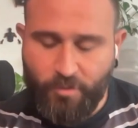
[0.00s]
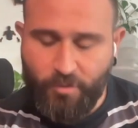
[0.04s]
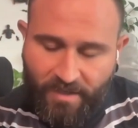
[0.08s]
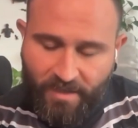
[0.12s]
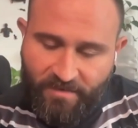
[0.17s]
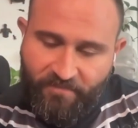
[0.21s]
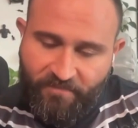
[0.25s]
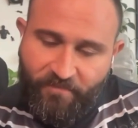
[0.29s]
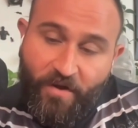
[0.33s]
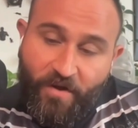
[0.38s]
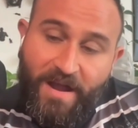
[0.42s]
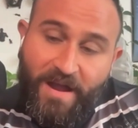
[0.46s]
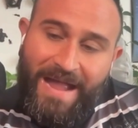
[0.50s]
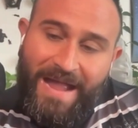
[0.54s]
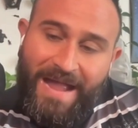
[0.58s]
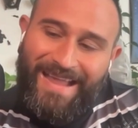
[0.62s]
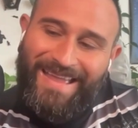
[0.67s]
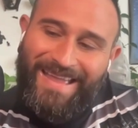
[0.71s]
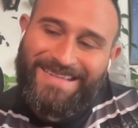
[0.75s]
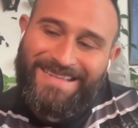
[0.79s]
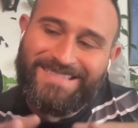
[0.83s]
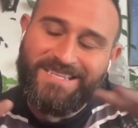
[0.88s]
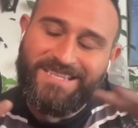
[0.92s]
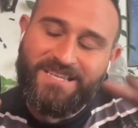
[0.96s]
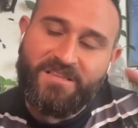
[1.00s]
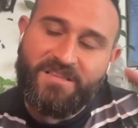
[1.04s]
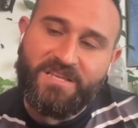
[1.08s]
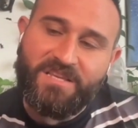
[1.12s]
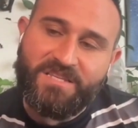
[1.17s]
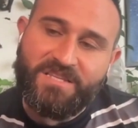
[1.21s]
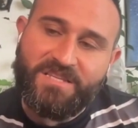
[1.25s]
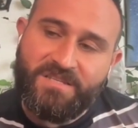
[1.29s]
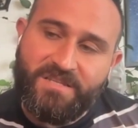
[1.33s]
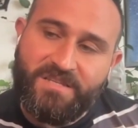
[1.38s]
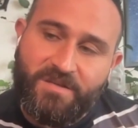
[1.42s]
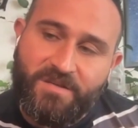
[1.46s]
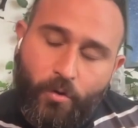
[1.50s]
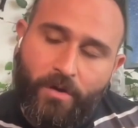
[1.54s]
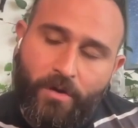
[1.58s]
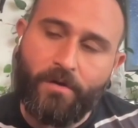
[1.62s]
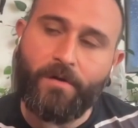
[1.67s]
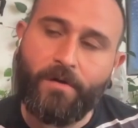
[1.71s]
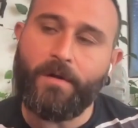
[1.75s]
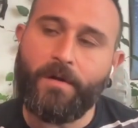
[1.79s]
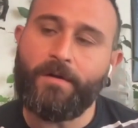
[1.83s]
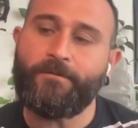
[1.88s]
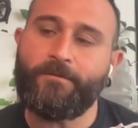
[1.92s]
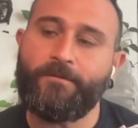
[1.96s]
So again, fungi again set the
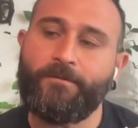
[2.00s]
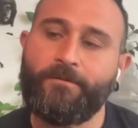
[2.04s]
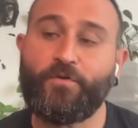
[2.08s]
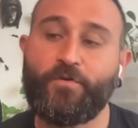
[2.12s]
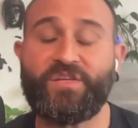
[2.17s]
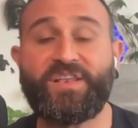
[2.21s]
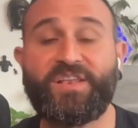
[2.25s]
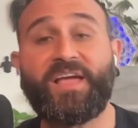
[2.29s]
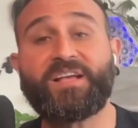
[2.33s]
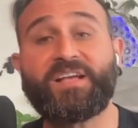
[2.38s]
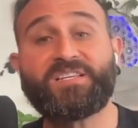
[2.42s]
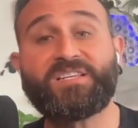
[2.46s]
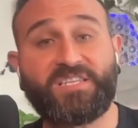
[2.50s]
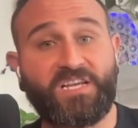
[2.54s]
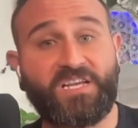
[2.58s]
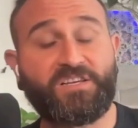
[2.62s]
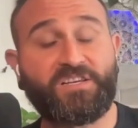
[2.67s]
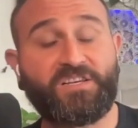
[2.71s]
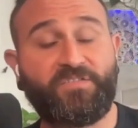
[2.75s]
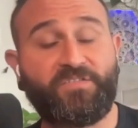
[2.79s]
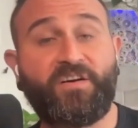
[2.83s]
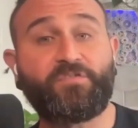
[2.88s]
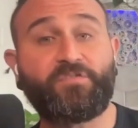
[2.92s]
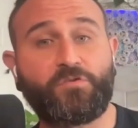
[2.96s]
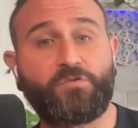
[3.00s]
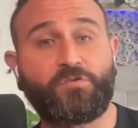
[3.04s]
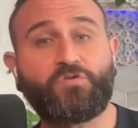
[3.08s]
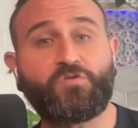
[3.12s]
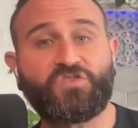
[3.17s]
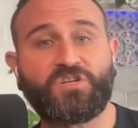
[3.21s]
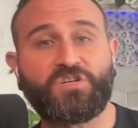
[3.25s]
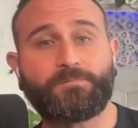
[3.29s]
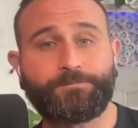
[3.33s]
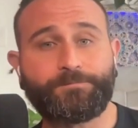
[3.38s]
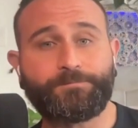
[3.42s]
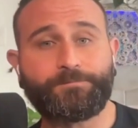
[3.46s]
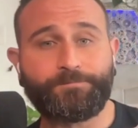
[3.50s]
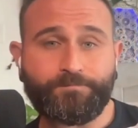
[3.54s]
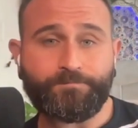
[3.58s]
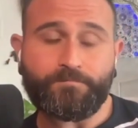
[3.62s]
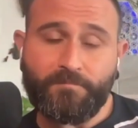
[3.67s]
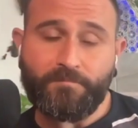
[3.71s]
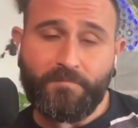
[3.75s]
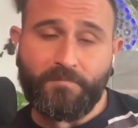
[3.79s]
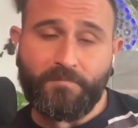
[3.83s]
soil for the next stage of evolution